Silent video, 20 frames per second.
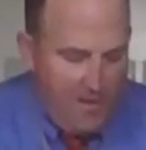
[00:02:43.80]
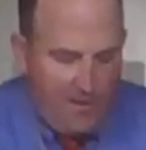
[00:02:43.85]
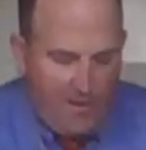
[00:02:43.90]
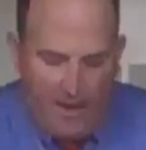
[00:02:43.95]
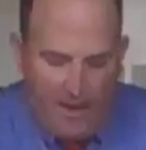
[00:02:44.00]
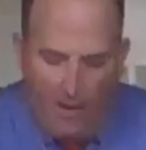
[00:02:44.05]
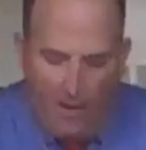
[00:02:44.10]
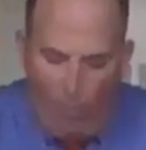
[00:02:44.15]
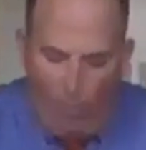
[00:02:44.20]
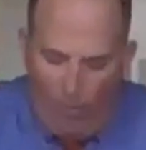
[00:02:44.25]

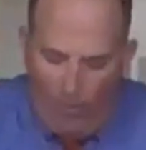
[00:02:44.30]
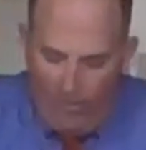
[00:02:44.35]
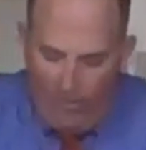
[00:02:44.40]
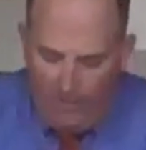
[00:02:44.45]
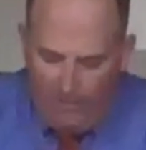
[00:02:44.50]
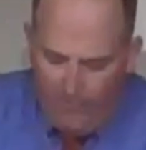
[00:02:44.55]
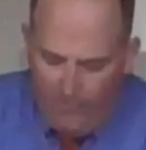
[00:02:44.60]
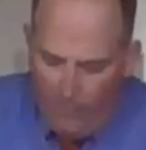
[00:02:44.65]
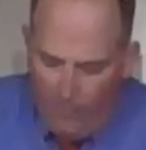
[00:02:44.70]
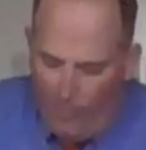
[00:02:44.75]
Now, one
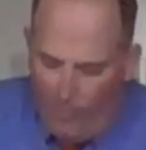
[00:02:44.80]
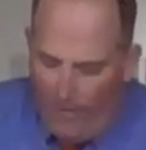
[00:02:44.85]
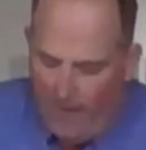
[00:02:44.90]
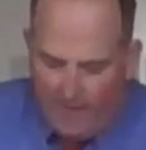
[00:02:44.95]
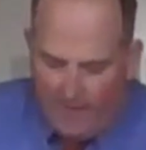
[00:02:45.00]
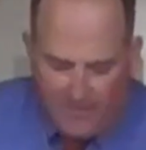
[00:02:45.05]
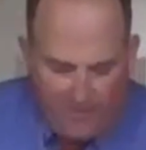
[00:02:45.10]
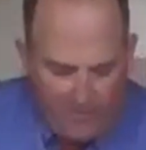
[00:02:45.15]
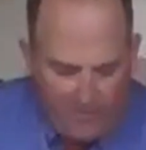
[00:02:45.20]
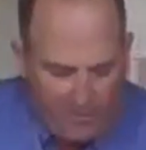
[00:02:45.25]
of the
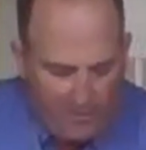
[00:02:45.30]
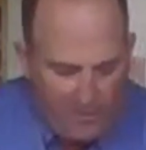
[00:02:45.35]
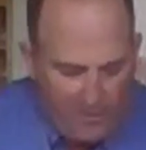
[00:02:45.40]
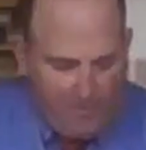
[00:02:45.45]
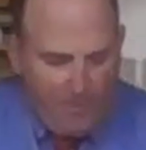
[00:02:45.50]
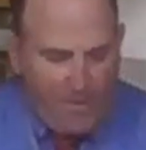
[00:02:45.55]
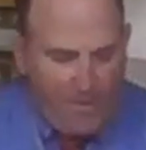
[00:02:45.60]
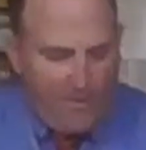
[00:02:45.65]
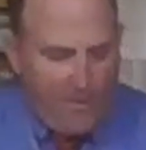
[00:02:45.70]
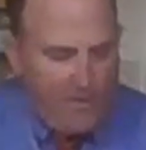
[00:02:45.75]
ways of
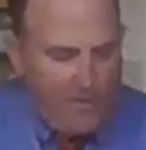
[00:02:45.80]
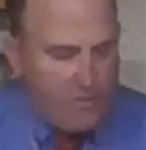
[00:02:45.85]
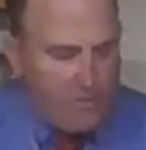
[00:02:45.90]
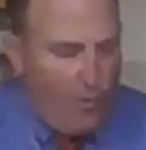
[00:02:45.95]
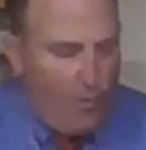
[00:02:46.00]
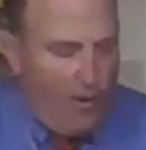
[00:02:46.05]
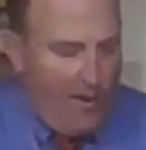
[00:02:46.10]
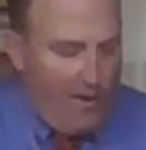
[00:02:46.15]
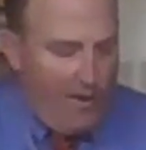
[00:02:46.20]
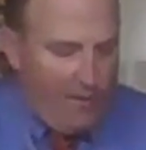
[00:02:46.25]
clipping these
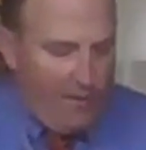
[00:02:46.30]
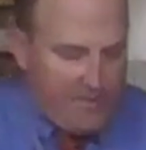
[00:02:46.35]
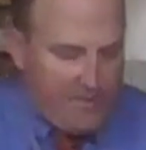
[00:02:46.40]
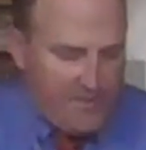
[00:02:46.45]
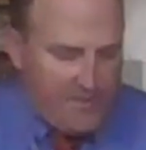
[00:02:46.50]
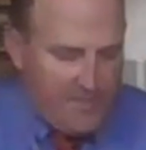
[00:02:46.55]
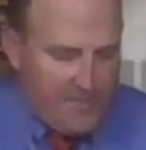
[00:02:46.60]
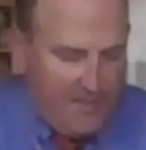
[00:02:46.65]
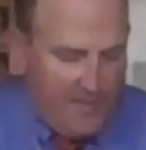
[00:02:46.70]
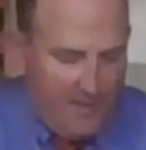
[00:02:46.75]
wires
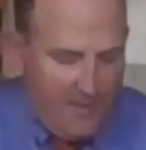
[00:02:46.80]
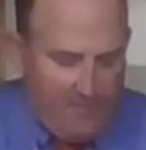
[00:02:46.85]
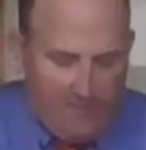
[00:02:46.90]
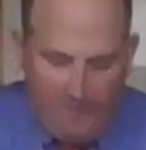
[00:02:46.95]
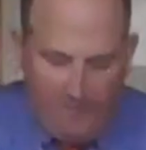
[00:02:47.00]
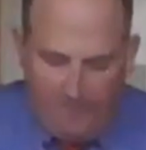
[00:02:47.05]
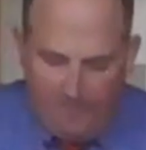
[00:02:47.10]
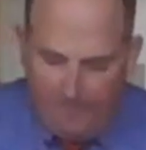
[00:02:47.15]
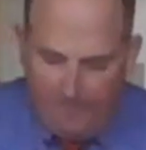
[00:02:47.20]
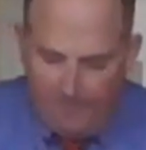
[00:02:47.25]

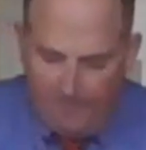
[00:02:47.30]
together